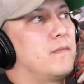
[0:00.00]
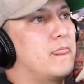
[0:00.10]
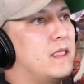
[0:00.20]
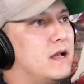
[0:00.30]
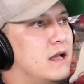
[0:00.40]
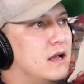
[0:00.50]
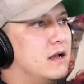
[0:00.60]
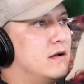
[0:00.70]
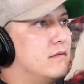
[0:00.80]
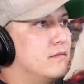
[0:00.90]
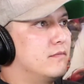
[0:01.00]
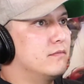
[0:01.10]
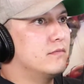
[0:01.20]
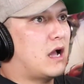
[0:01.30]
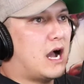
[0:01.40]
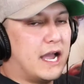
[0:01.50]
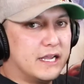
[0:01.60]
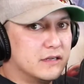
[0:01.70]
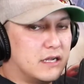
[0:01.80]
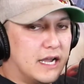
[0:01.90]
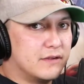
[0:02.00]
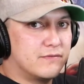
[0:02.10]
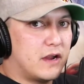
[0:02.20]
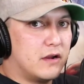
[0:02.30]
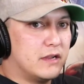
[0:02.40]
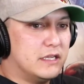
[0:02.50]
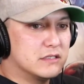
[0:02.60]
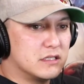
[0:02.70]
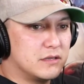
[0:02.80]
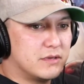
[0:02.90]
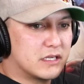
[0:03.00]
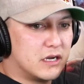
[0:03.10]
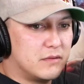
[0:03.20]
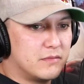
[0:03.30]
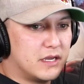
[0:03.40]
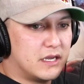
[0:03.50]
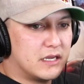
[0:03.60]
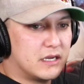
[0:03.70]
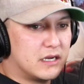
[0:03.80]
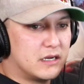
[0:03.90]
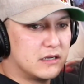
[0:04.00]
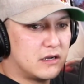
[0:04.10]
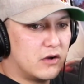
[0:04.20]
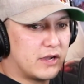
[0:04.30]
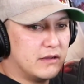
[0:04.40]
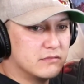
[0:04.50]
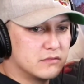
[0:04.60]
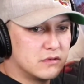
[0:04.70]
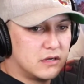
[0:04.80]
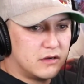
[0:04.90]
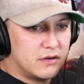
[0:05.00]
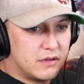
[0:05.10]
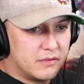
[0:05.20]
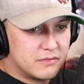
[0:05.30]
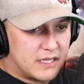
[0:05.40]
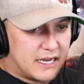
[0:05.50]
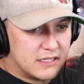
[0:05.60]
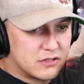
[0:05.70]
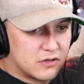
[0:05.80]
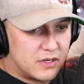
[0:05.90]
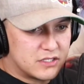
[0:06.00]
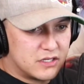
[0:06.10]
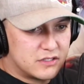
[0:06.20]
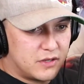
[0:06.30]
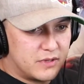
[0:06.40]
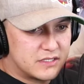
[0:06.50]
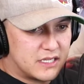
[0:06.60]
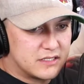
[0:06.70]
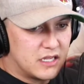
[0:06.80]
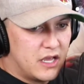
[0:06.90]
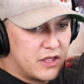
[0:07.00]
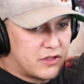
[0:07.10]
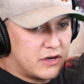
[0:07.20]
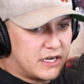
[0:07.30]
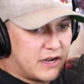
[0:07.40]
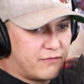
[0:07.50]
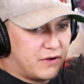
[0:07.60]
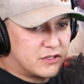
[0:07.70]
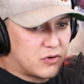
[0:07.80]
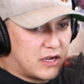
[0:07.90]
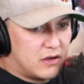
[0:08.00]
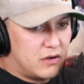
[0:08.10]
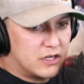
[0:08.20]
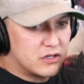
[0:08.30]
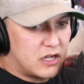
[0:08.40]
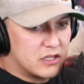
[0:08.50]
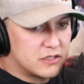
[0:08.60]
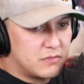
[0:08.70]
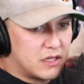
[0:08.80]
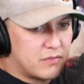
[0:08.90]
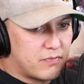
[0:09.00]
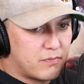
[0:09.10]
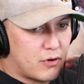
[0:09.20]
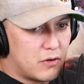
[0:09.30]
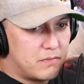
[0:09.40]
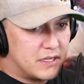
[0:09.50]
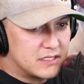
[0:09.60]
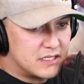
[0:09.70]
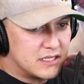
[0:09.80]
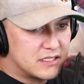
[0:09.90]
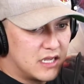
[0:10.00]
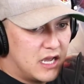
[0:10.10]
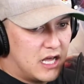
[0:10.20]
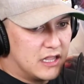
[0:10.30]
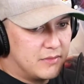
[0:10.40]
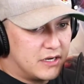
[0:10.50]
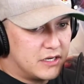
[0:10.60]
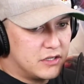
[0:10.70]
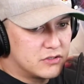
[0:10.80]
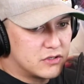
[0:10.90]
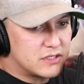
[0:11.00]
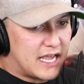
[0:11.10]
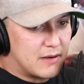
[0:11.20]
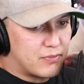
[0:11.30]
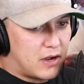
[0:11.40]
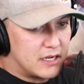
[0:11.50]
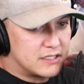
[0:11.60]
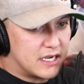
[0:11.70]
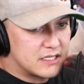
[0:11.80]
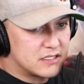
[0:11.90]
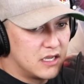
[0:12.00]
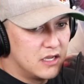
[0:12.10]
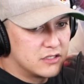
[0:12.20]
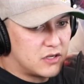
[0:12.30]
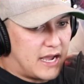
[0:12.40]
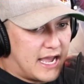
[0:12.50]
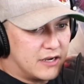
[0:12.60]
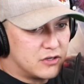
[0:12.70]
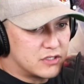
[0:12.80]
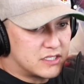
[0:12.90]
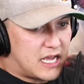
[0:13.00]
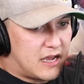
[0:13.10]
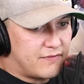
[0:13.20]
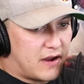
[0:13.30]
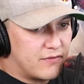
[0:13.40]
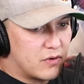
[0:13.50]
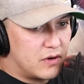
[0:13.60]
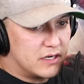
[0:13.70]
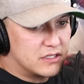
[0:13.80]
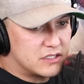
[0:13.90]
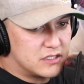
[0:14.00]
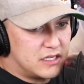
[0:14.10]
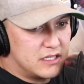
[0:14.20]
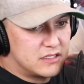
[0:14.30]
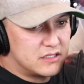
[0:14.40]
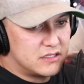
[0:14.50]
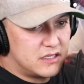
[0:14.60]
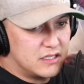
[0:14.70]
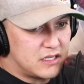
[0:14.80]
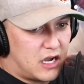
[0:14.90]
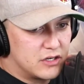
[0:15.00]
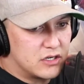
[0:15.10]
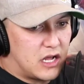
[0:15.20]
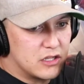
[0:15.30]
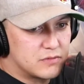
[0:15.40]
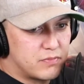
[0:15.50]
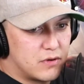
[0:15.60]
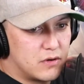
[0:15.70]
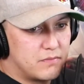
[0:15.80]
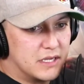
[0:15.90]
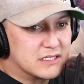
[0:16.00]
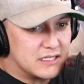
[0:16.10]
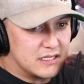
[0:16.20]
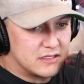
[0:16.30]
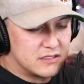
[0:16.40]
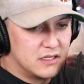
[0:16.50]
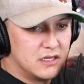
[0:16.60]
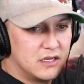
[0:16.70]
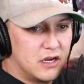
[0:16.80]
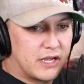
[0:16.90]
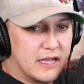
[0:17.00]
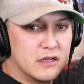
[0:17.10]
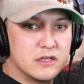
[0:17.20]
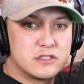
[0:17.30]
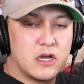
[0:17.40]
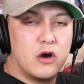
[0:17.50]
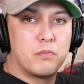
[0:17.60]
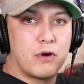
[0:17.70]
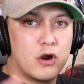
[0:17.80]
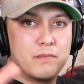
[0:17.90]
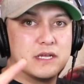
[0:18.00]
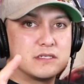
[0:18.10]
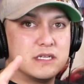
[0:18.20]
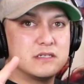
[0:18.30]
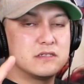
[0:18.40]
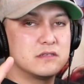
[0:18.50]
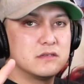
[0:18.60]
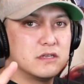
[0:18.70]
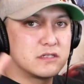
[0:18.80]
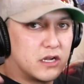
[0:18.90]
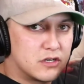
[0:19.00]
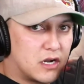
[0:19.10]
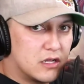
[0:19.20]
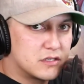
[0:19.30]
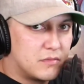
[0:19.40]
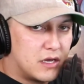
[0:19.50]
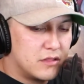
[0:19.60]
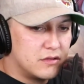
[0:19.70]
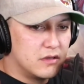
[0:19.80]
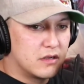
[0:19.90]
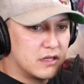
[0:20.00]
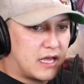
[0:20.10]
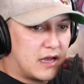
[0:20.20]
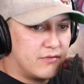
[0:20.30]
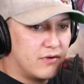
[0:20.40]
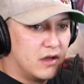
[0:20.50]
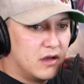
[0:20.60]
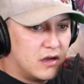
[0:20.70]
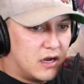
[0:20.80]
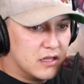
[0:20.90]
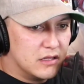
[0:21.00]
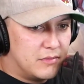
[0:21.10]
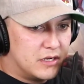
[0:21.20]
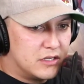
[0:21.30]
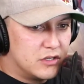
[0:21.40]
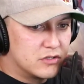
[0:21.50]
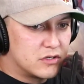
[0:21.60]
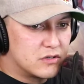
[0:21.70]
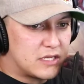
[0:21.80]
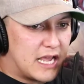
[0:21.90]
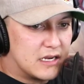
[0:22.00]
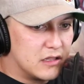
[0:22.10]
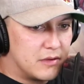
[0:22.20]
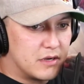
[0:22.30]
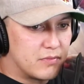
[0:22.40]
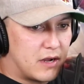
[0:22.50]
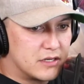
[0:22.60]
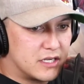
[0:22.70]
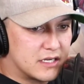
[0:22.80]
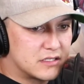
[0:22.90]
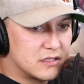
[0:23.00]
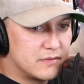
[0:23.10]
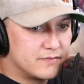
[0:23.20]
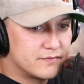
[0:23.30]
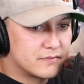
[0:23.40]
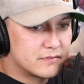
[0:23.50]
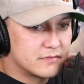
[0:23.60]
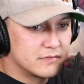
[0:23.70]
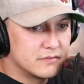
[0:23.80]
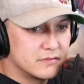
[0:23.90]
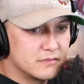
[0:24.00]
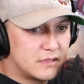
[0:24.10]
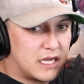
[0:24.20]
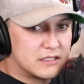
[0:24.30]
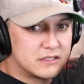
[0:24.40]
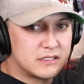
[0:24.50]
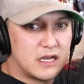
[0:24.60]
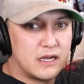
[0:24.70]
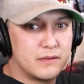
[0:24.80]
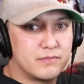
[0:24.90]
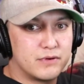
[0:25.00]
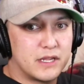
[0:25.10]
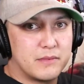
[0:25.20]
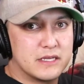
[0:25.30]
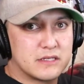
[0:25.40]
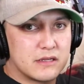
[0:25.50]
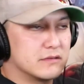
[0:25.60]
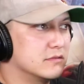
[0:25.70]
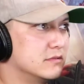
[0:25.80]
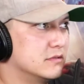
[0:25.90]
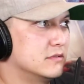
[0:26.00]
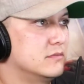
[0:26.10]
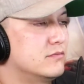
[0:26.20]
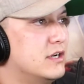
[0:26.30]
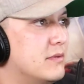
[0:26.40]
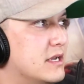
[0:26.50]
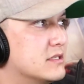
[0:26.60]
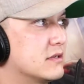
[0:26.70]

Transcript: I could very easily become a okay. Oh, that answered the question here. TintWiz says 30-day free trial, $100 a month per business, unlimited users and projects. So add your staff, everyone. It's $100 per business. Okay, so per business is $100 a month. You can have unlimited users and unlimited projects. That's pretty amazing. Pretty amazing.